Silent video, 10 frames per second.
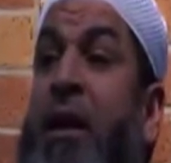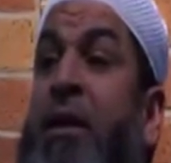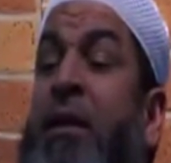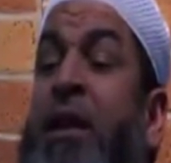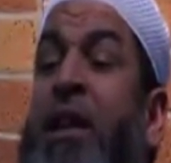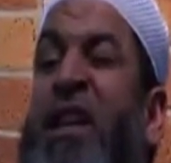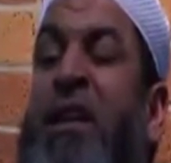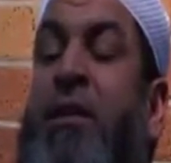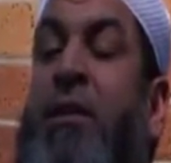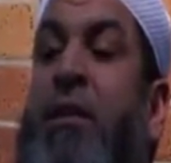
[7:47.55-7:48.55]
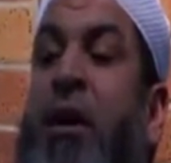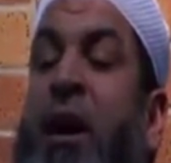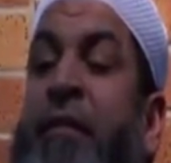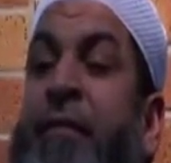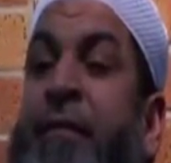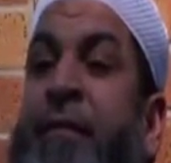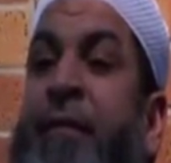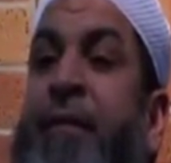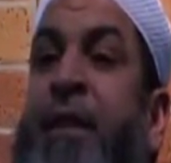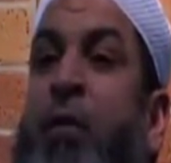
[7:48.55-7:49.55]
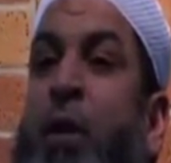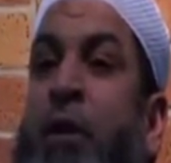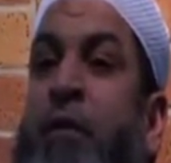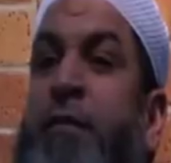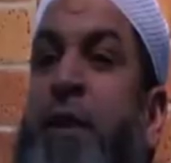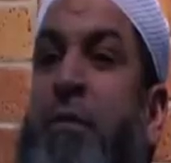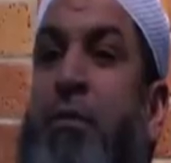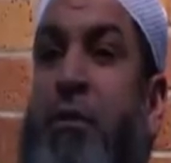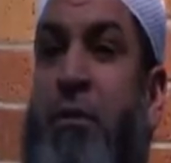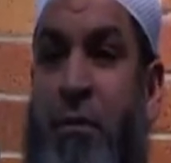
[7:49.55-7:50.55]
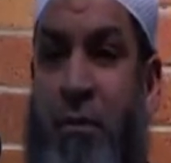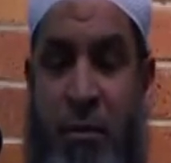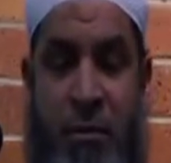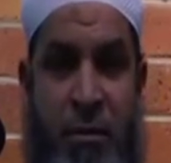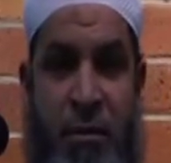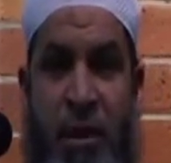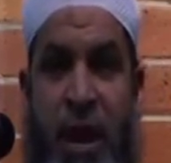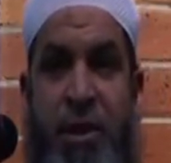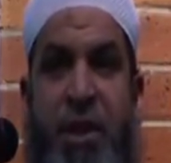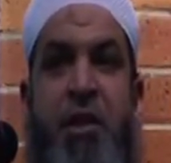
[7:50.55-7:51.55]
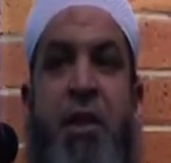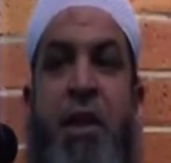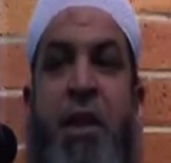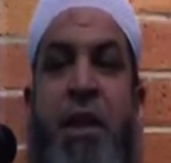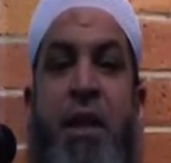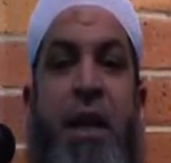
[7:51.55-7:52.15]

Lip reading: they eat off the wealth of people unjustly,